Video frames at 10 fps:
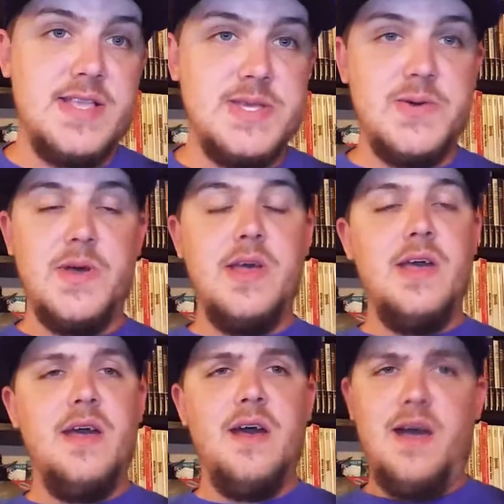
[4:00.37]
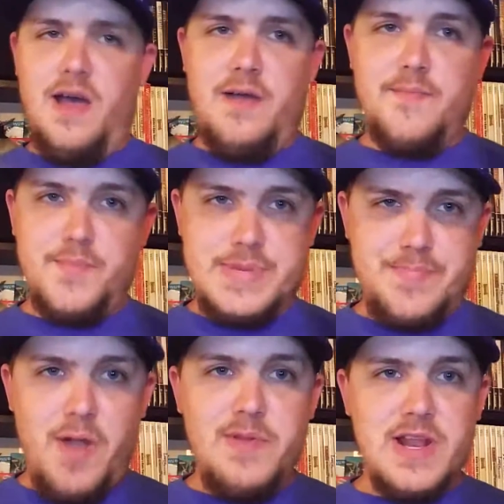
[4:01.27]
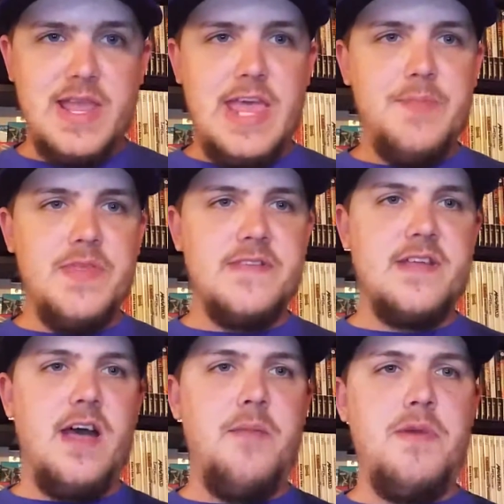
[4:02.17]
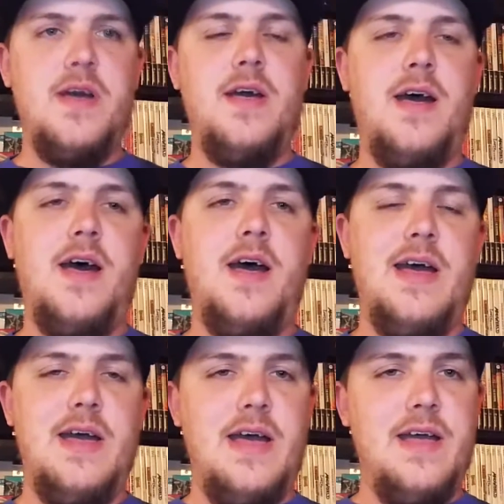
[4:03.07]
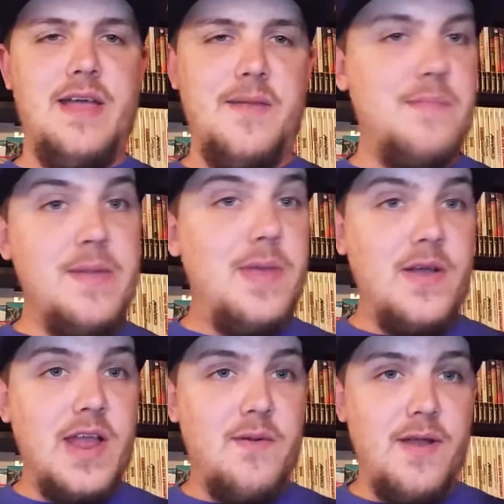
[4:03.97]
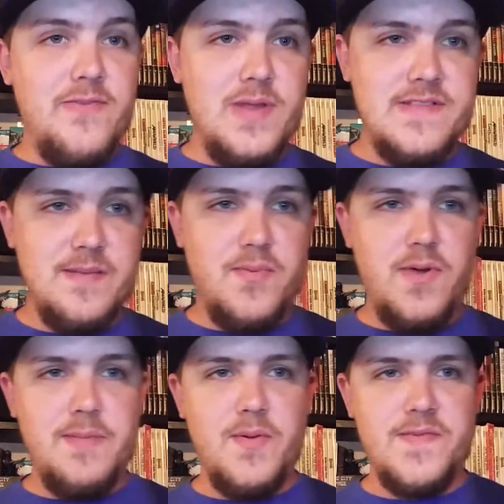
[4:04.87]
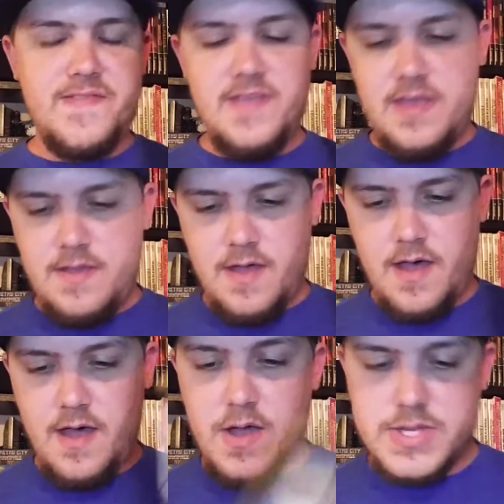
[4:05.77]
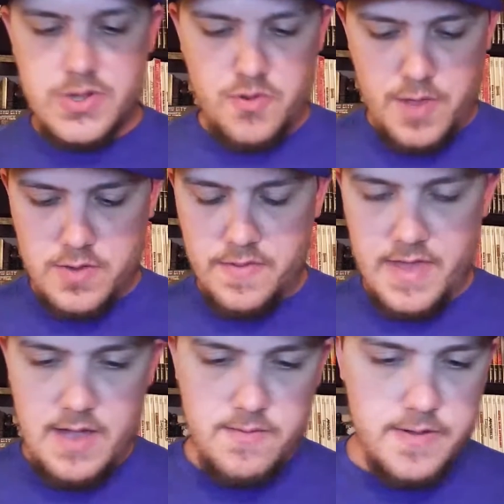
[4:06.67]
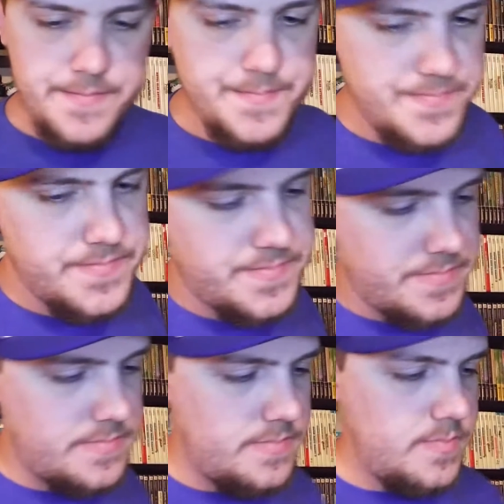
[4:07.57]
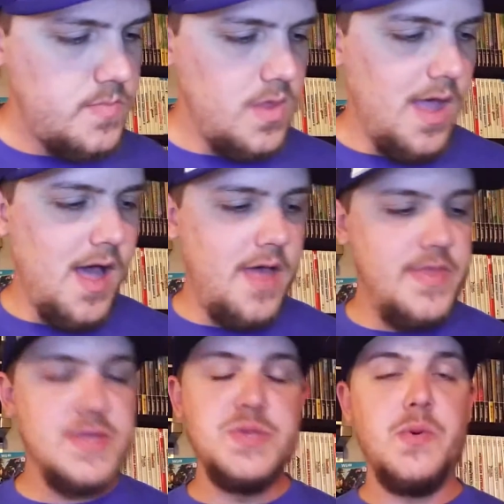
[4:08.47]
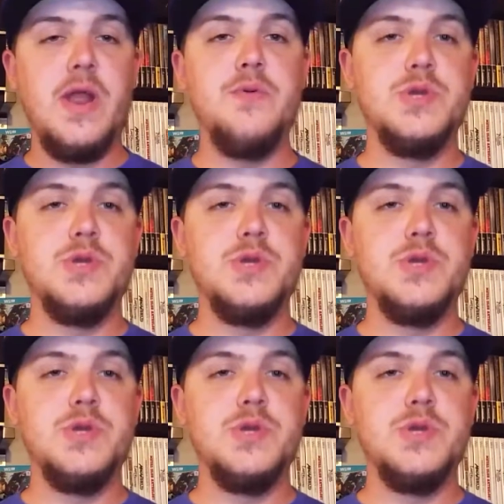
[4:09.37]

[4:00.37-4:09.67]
So probably gonna keep it this time. Maybe I'll get around to it at some point, but we'll see. Also no manual with that one. This was the one I